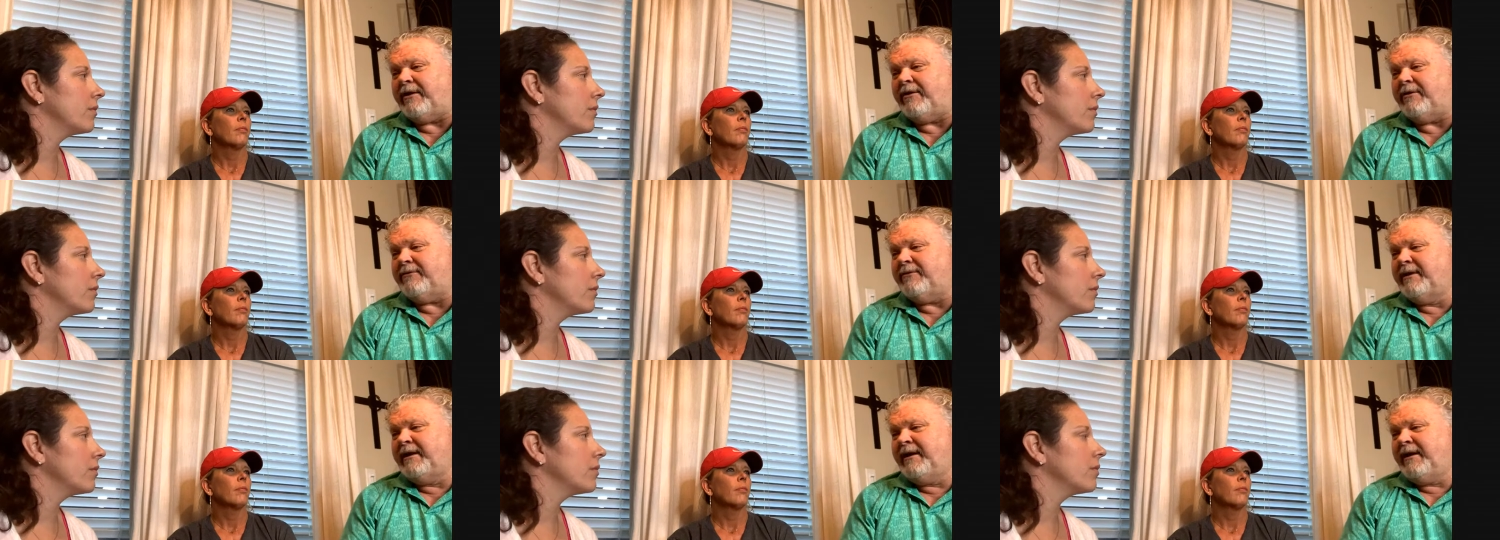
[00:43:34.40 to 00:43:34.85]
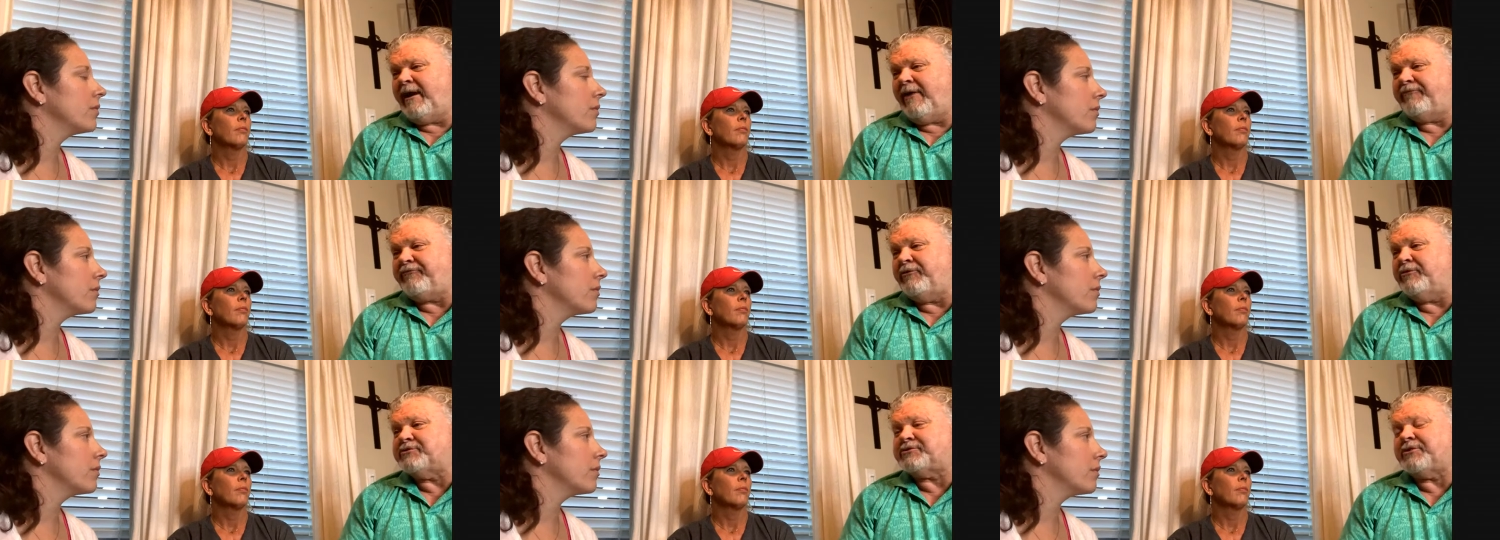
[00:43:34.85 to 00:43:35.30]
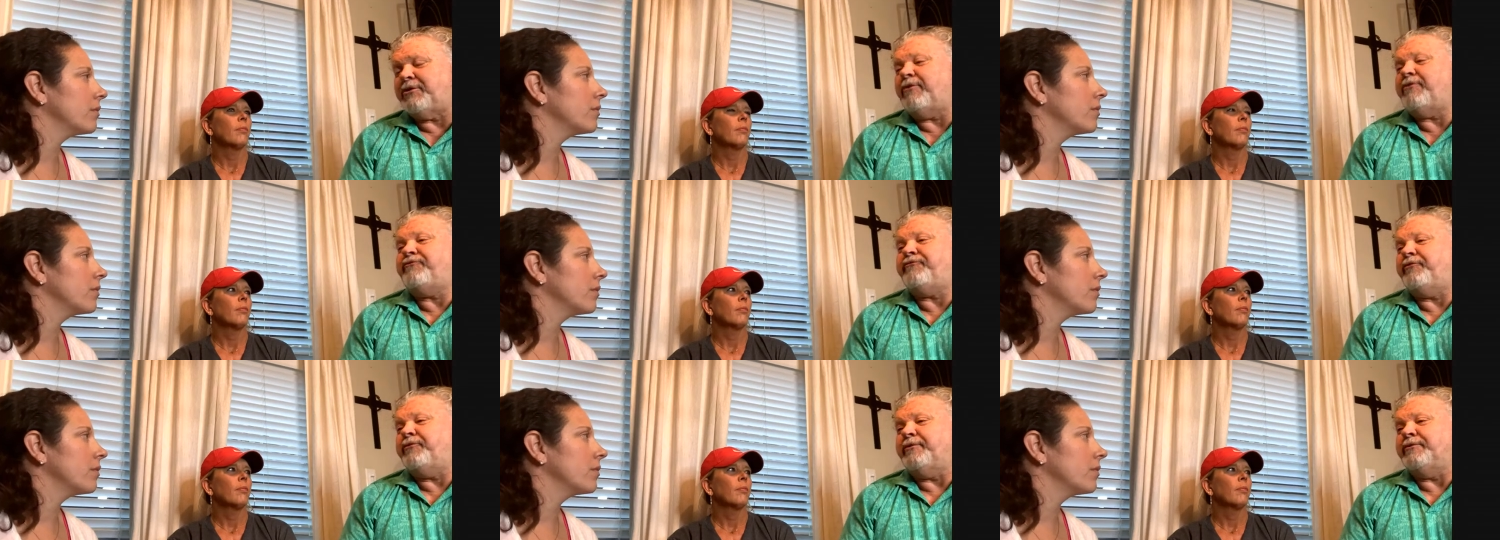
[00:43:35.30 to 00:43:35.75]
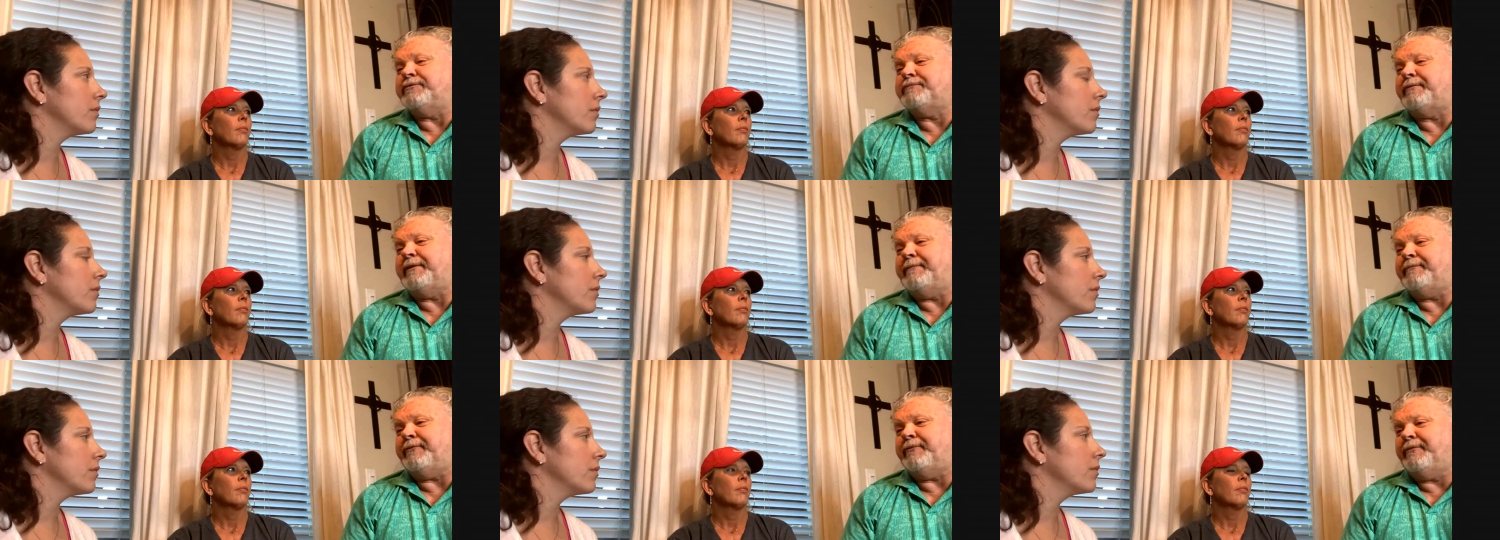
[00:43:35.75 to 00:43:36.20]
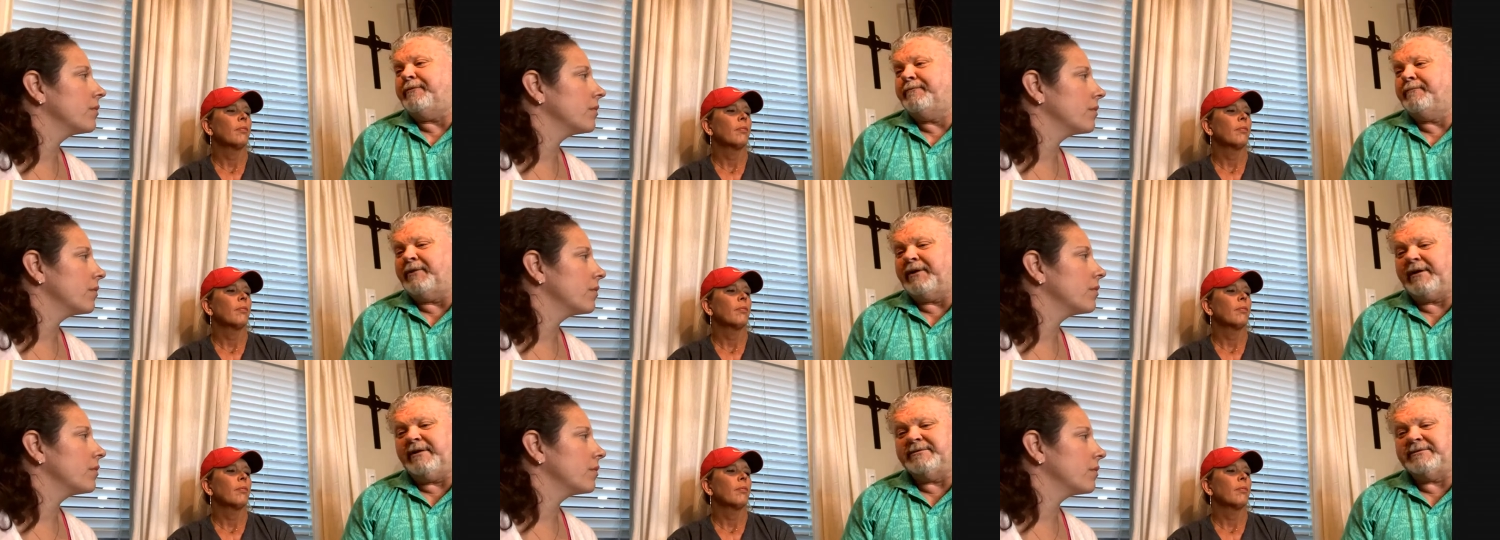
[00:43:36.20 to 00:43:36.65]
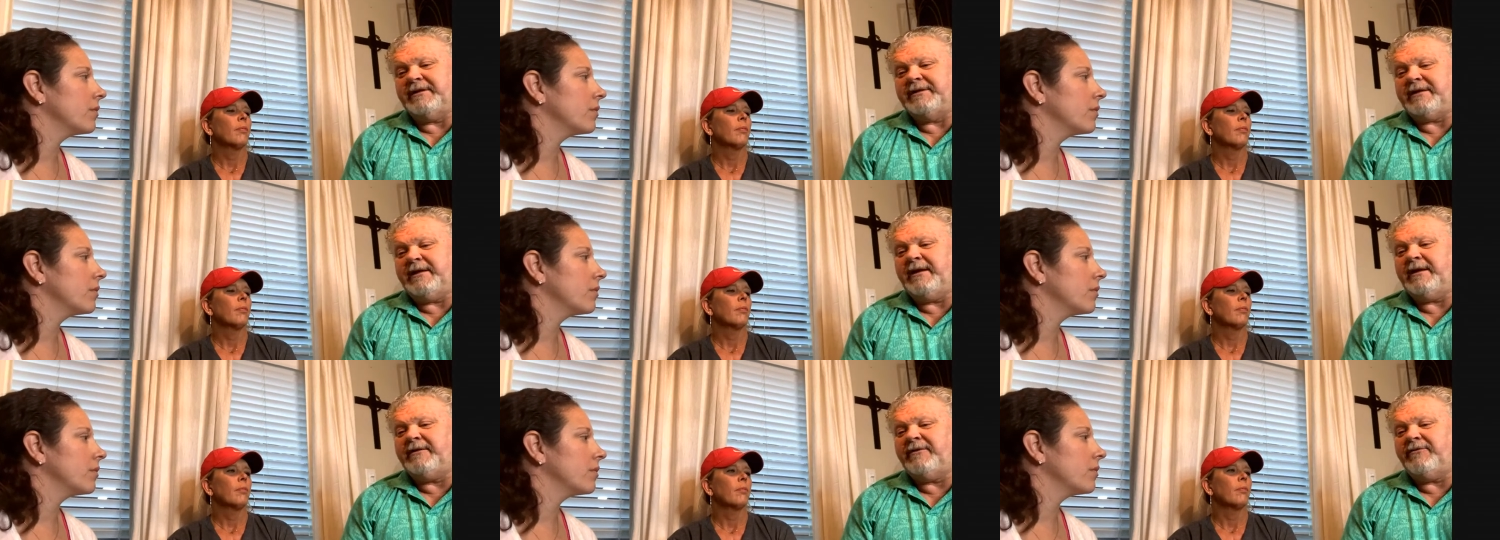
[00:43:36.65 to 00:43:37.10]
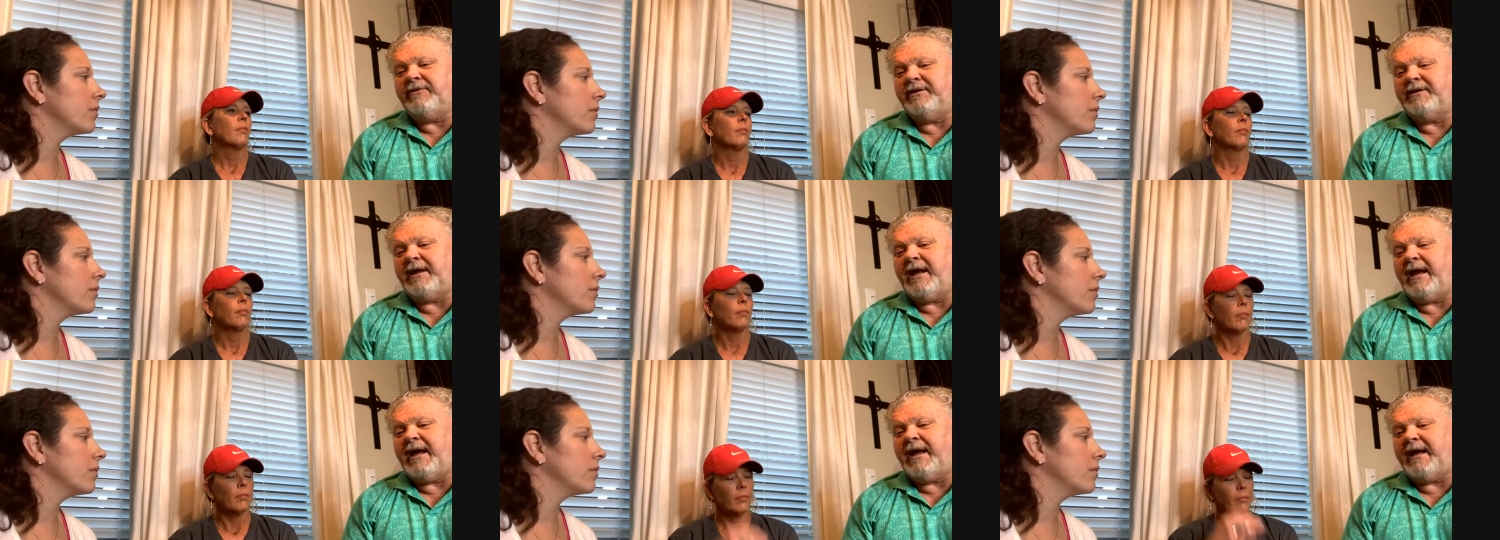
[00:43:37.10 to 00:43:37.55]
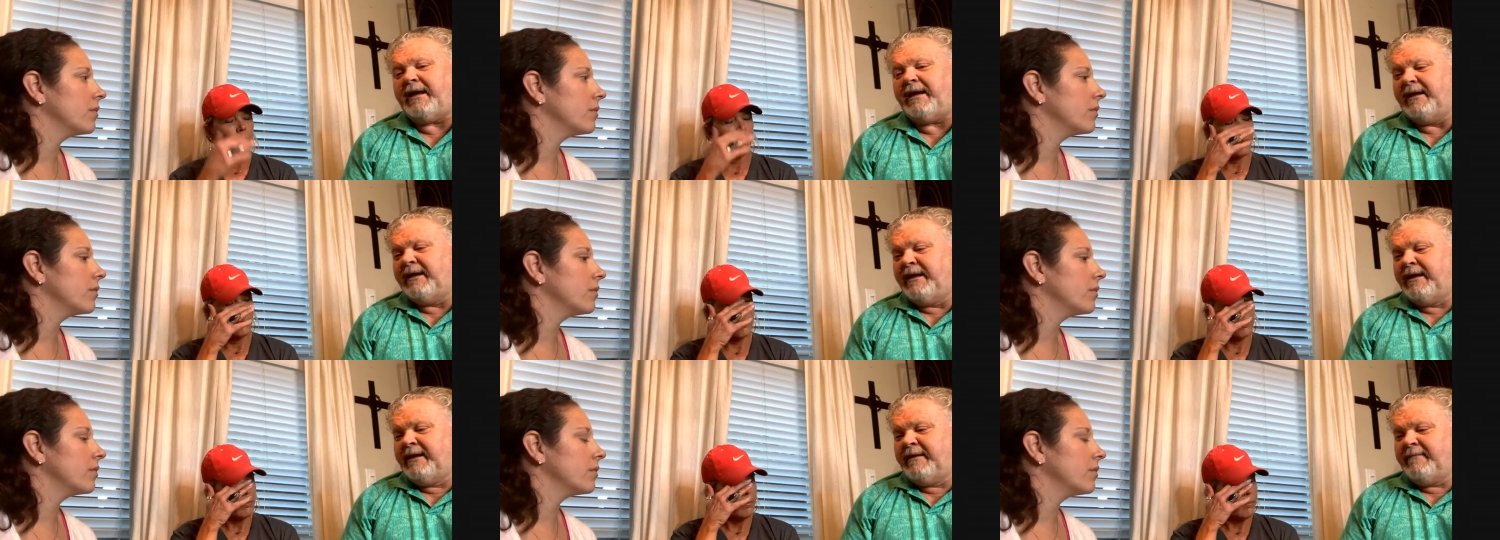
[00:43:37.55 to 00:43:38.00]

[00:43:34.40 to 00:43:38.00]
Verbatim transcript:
Speaker 1: know, I feel sorry for those people because at the end of the day,